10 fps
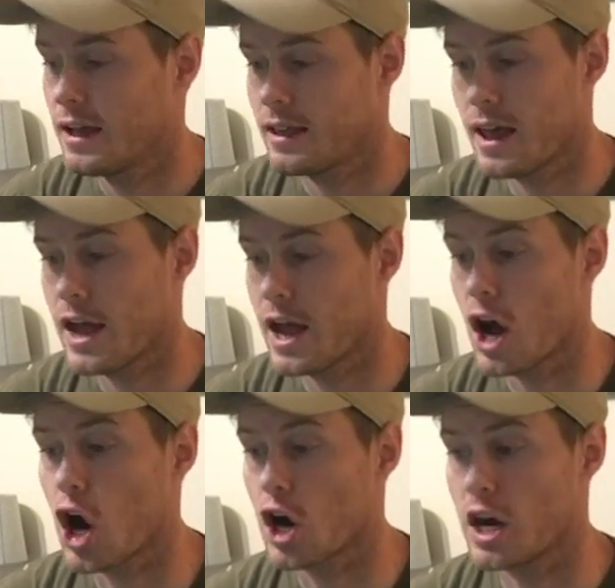They
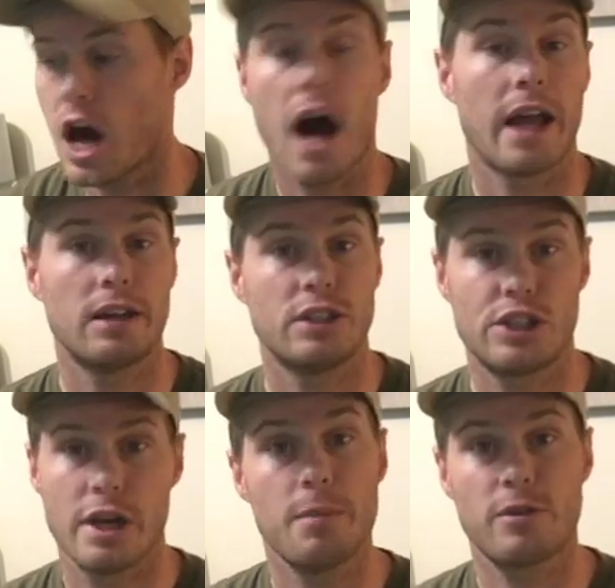are not
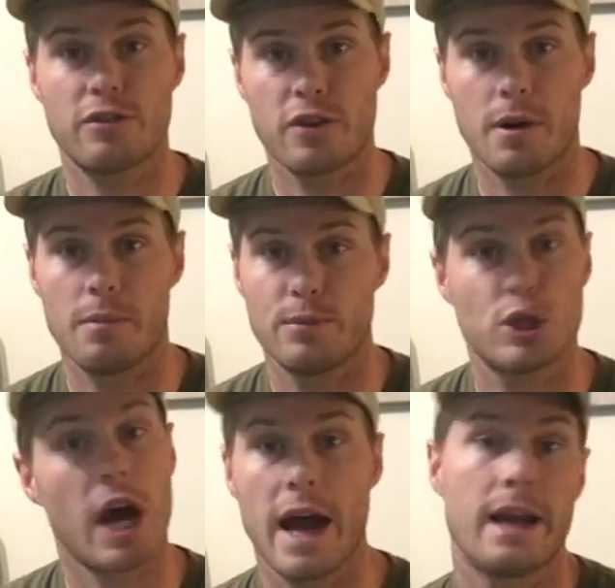shipped from
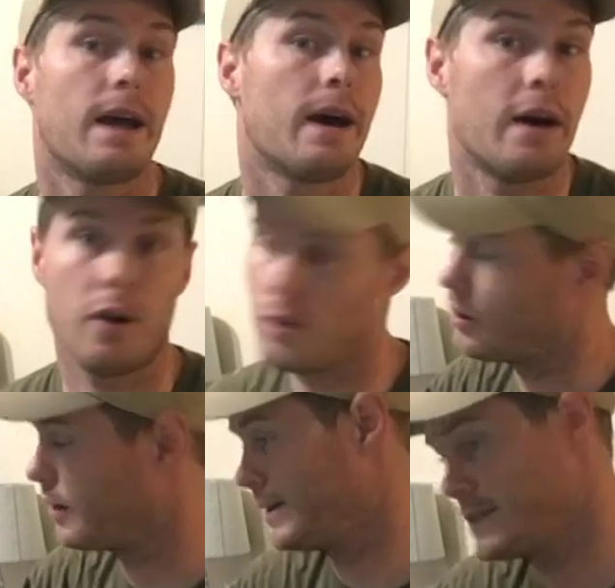China
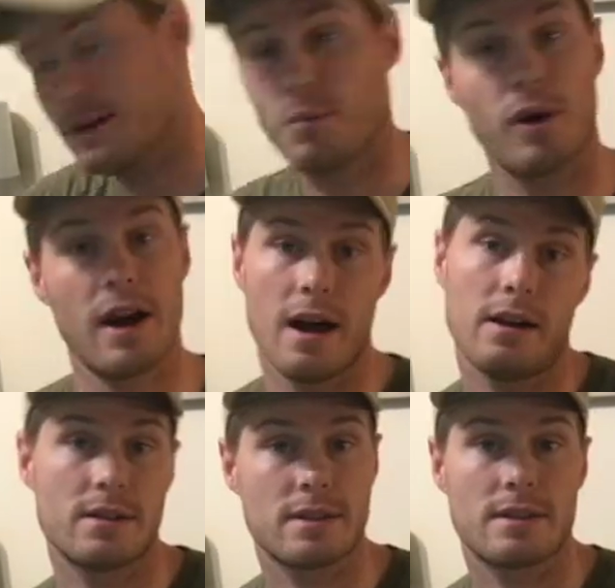or somewhere
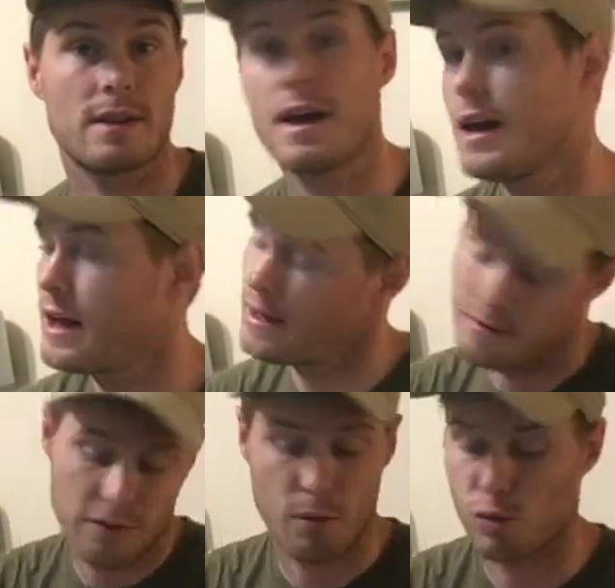else.
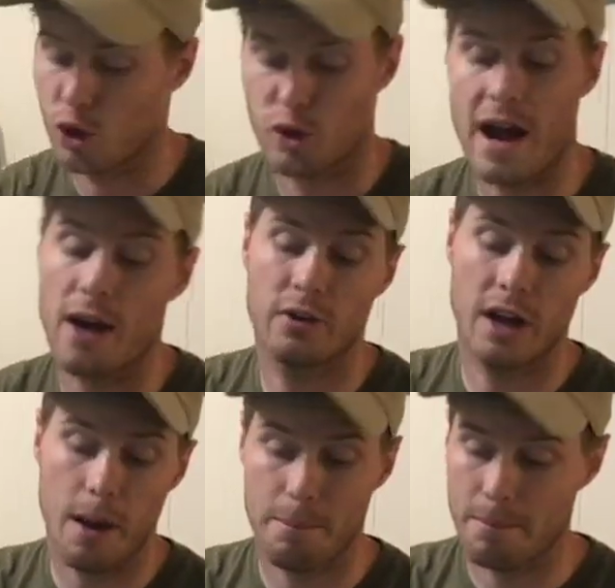From the ground
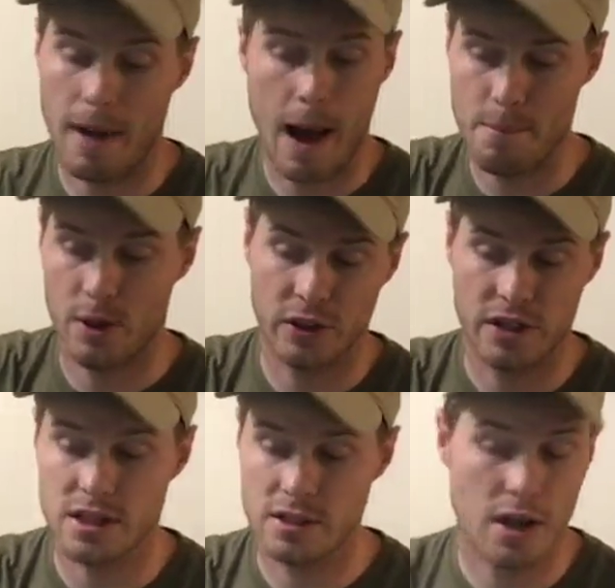up, I build
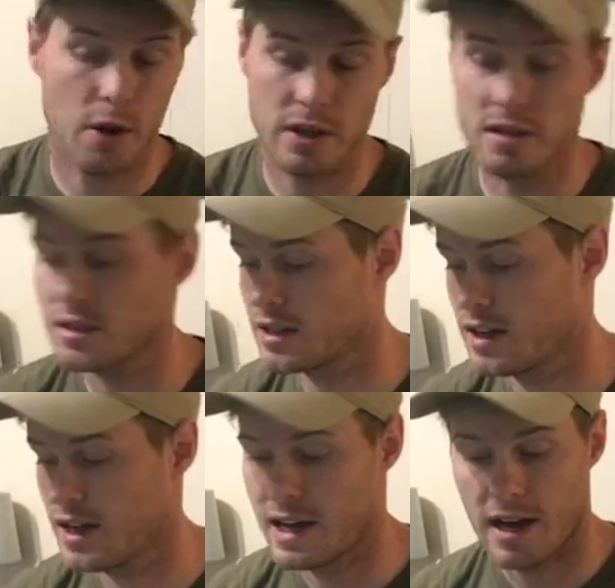these donuts.
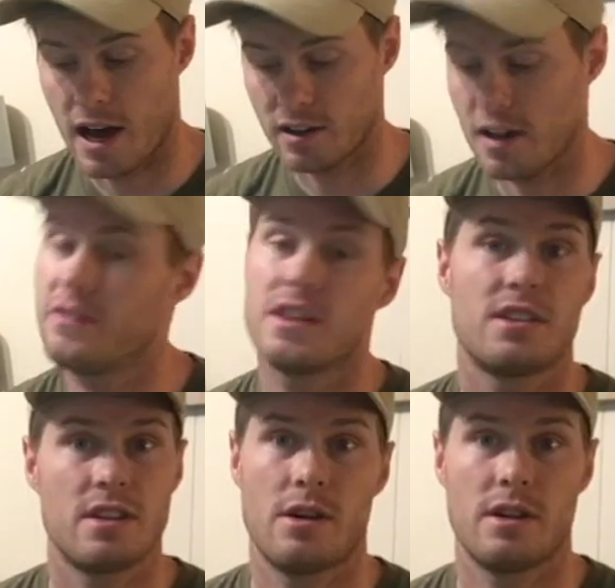I love these
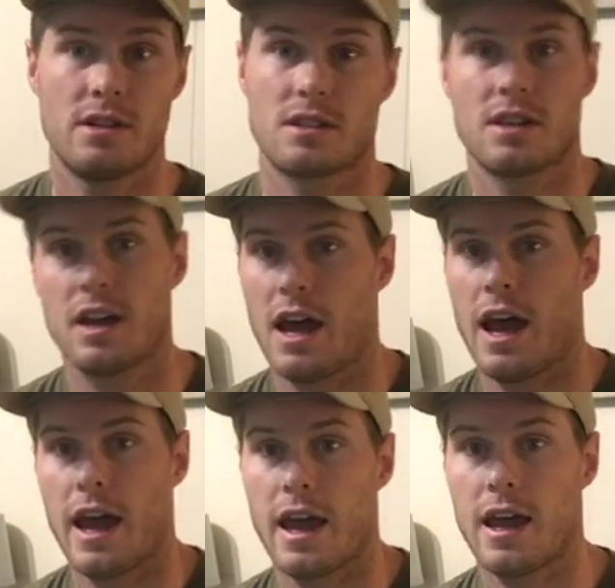donuts,
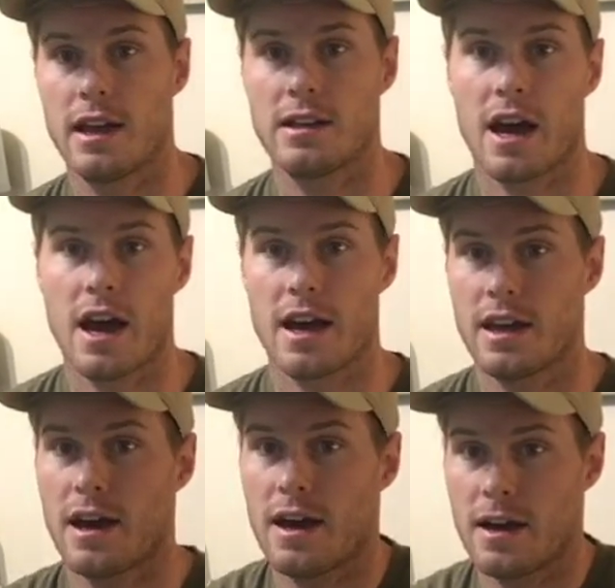and
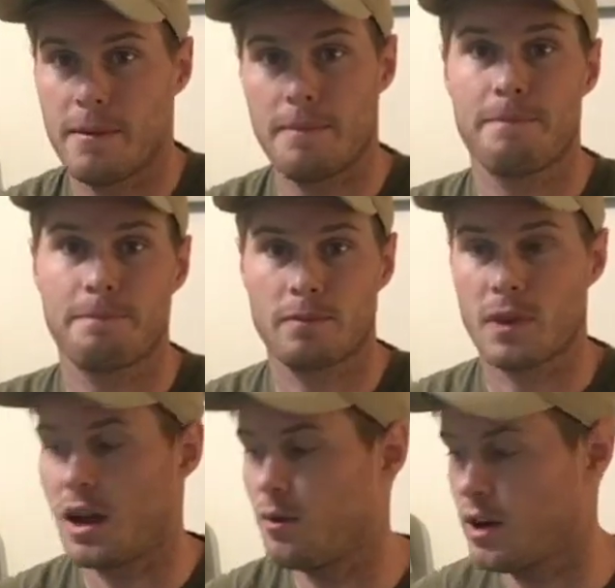I
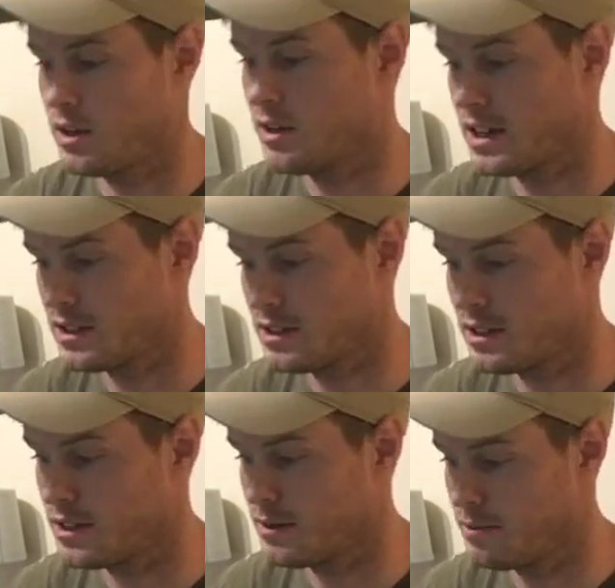want you guys
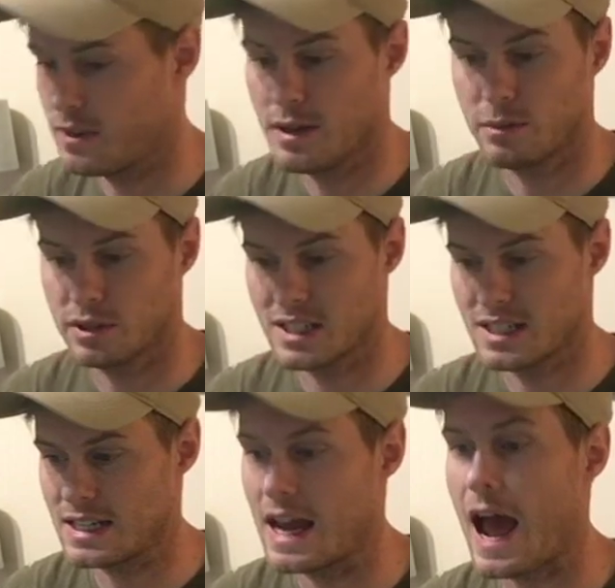to be able to
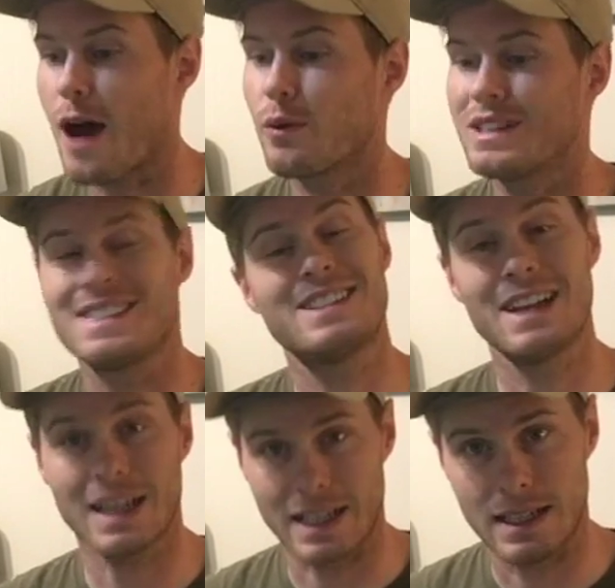see how it's
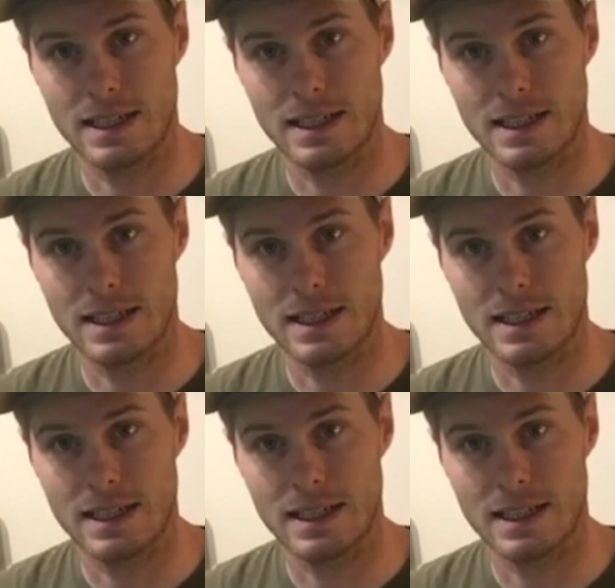done.